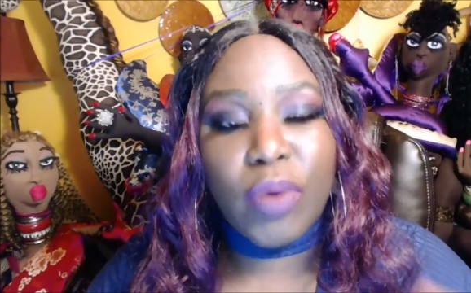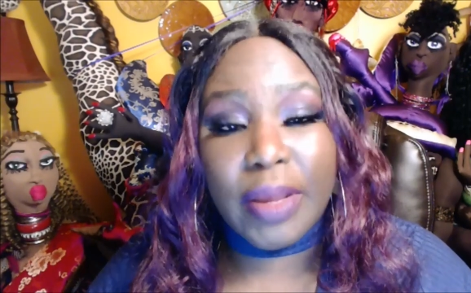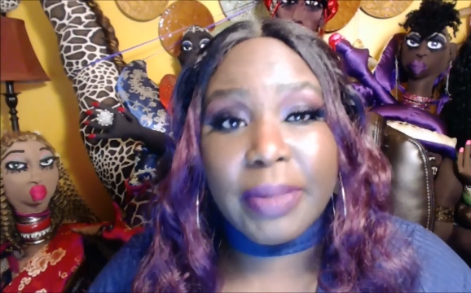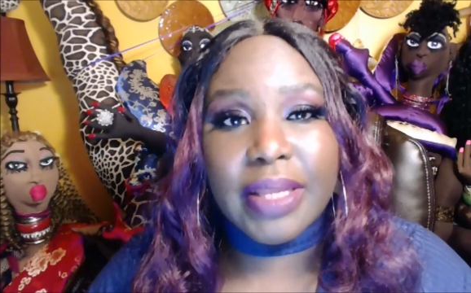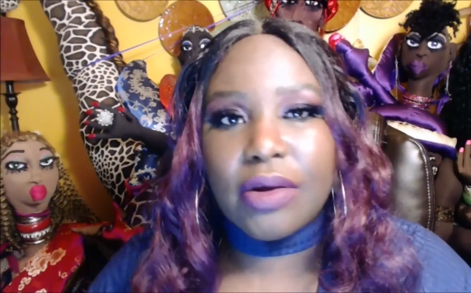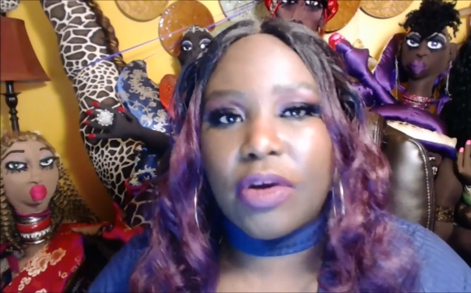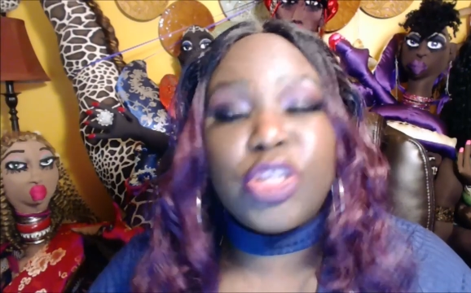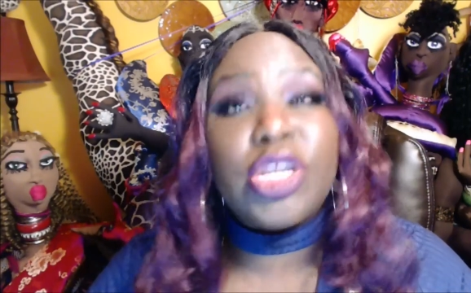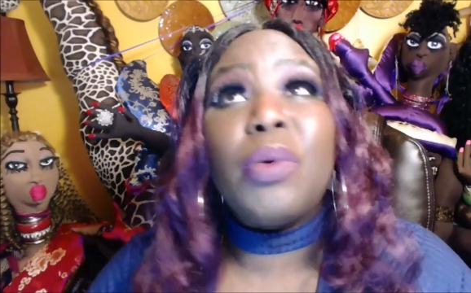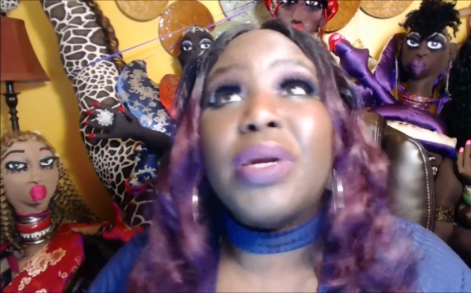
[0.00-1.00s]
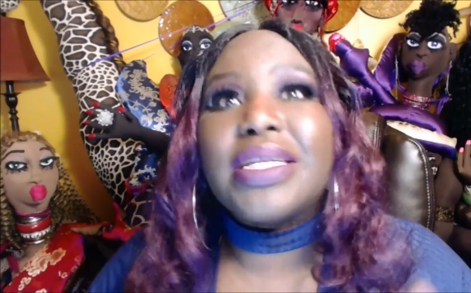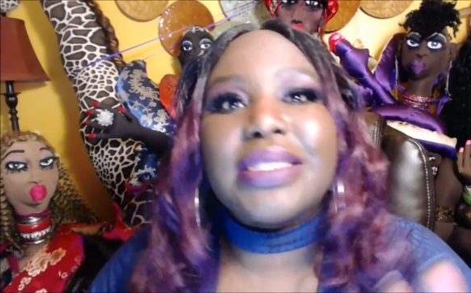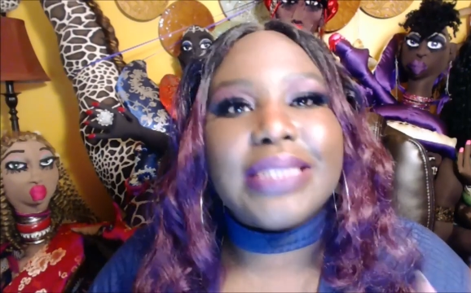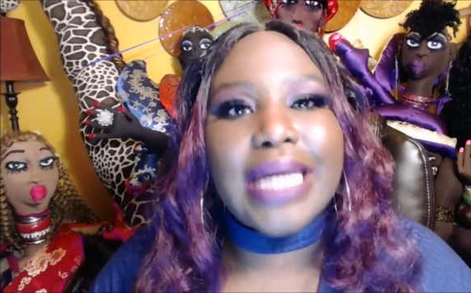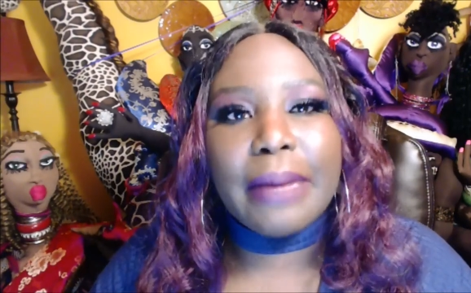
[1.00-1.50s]
Speaker 1: women, or you don't want
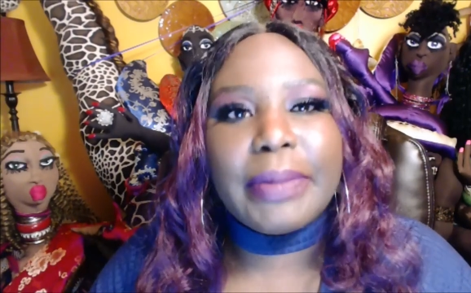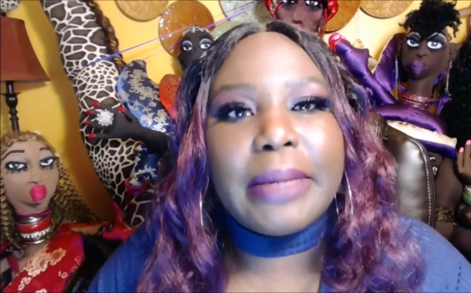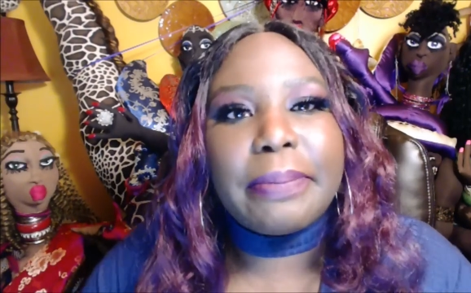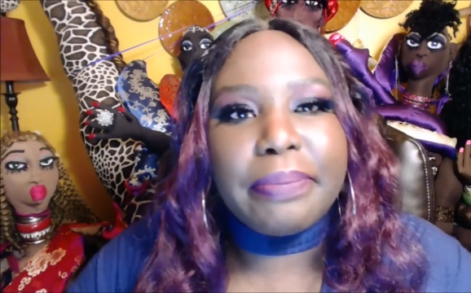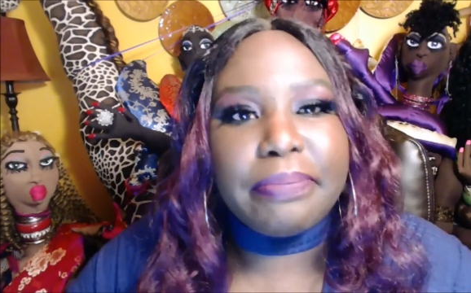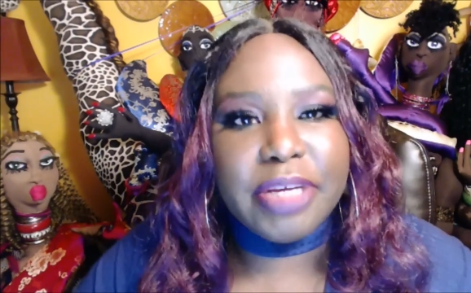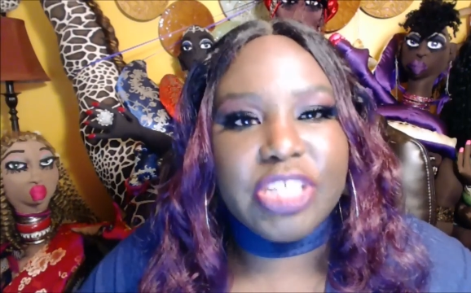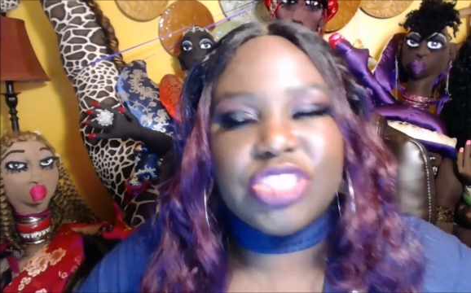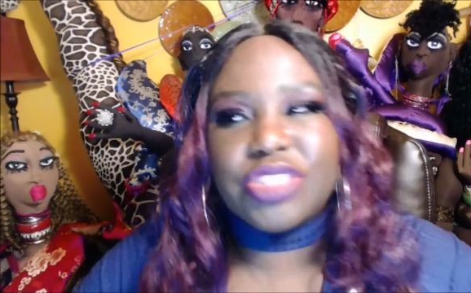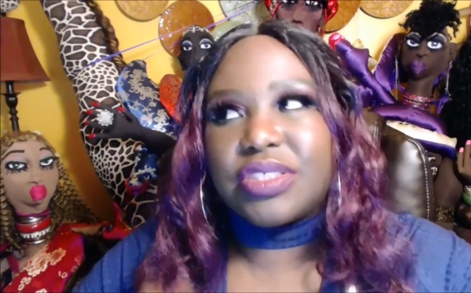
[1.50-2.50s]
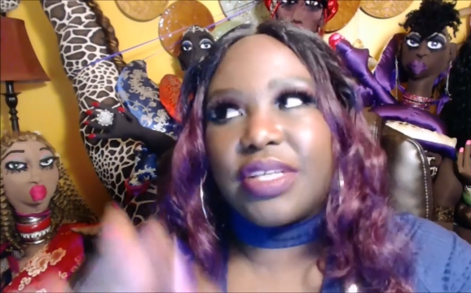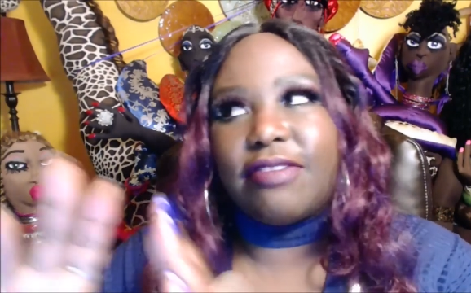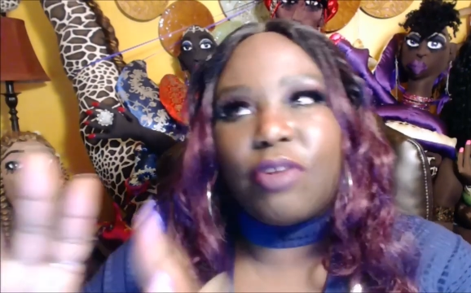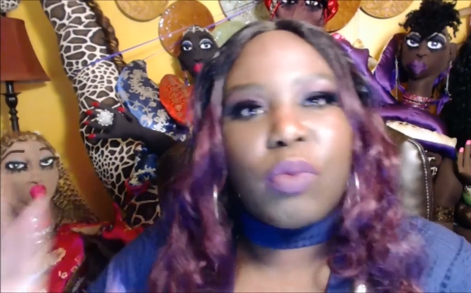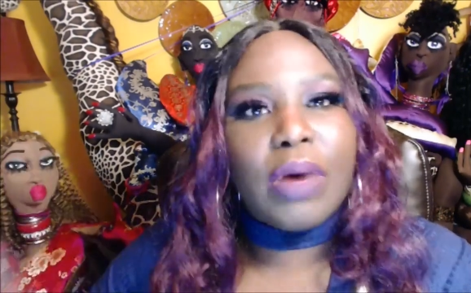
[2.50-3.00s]
a dominant picture
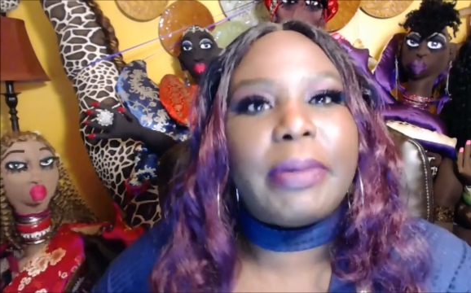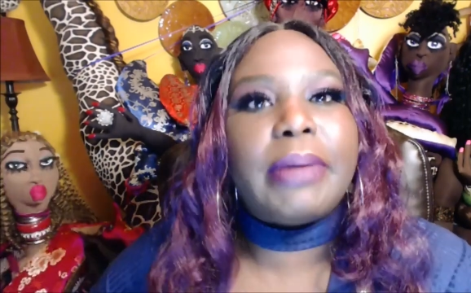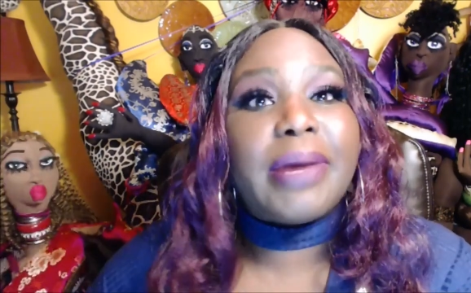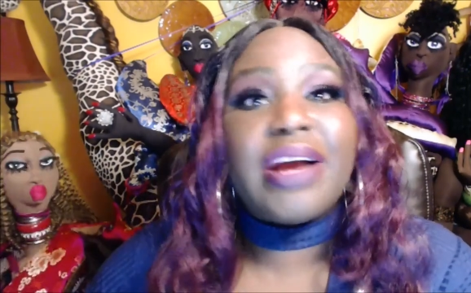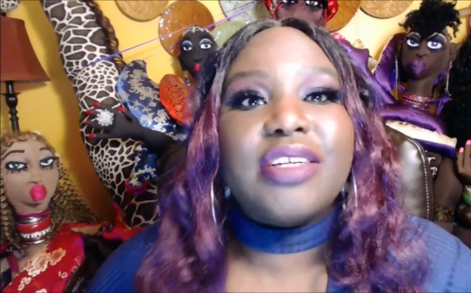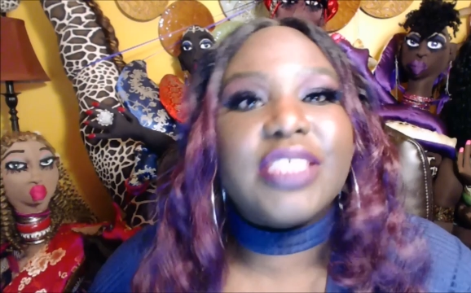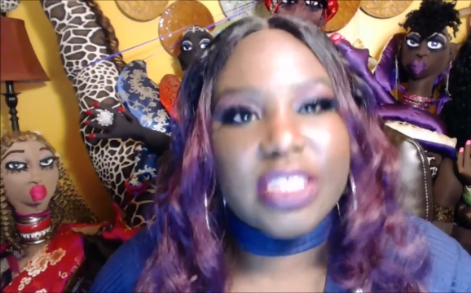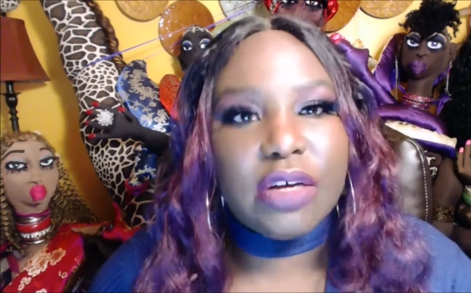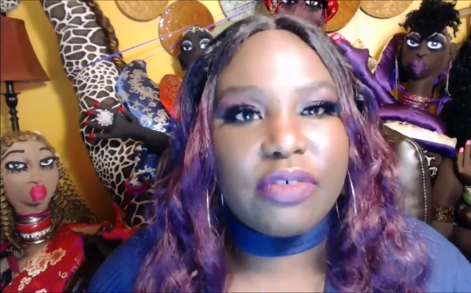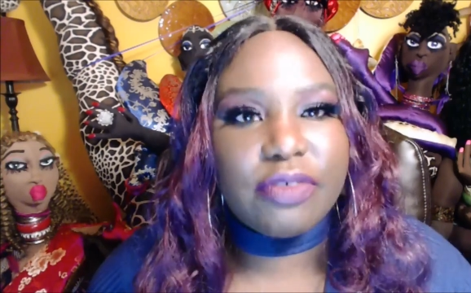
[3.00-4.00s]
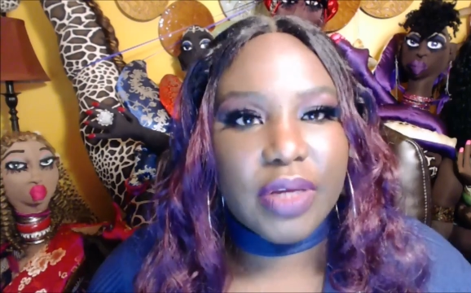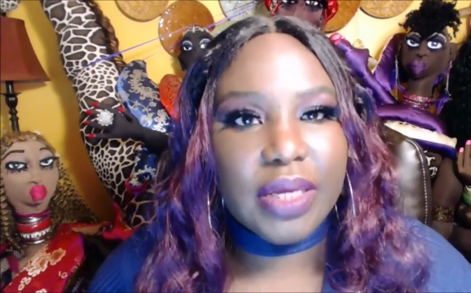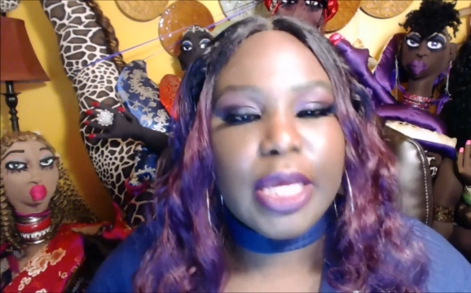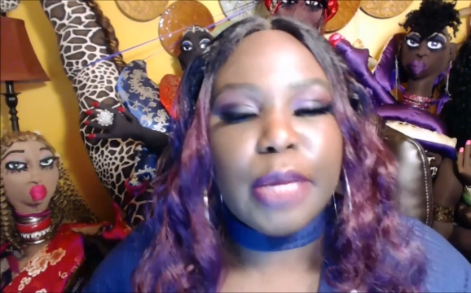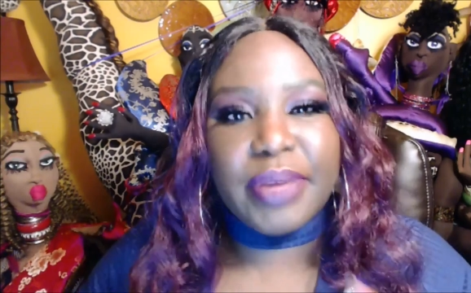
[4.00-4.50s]
of a woman by herself,
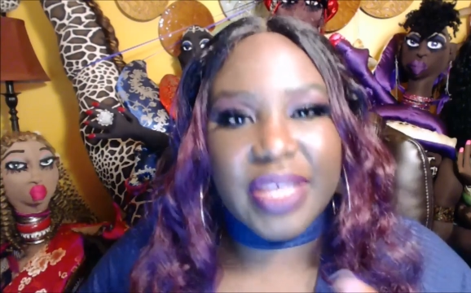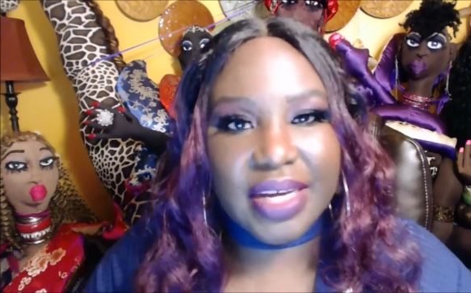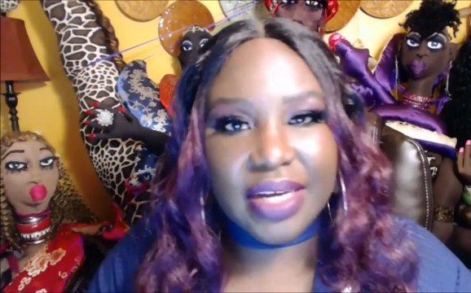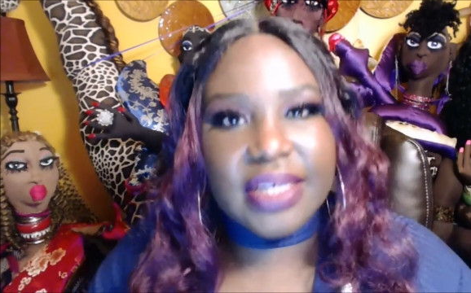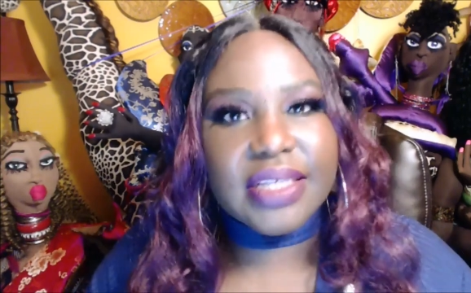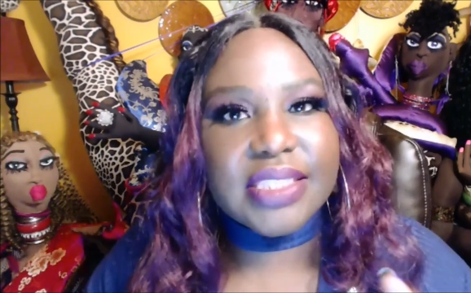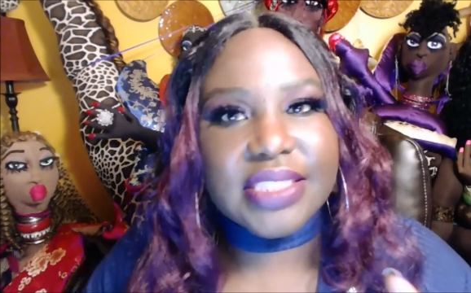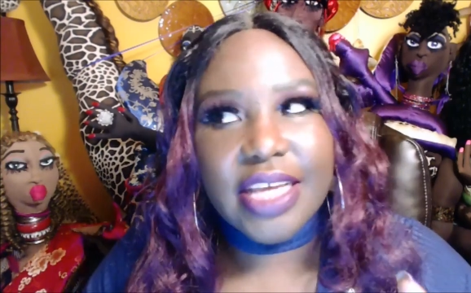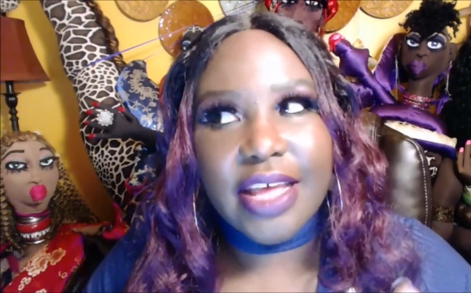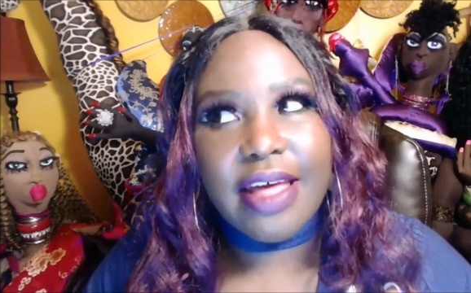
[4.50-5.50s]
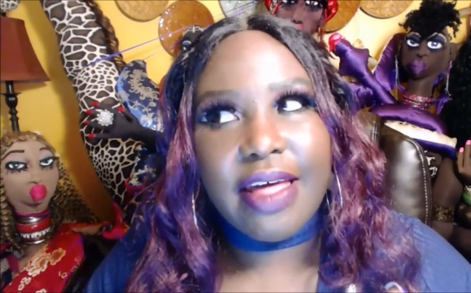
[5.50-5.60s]
because